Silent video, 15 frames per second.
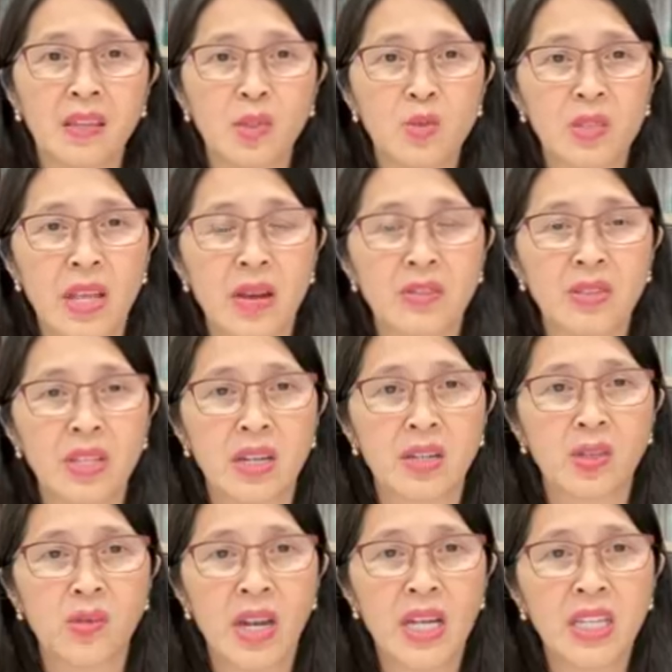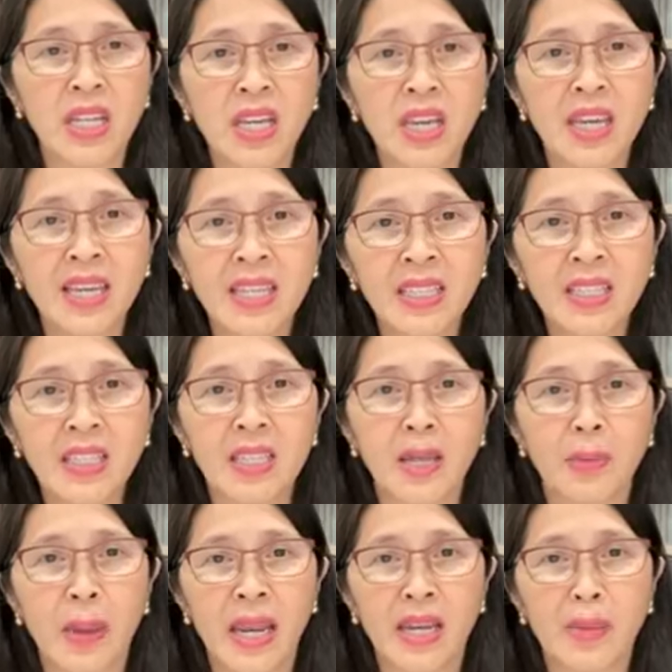2020 is the
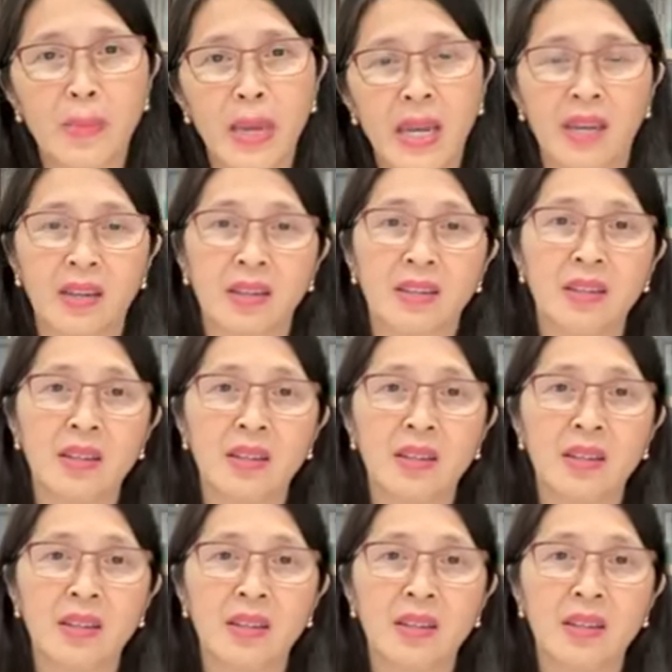pandemic.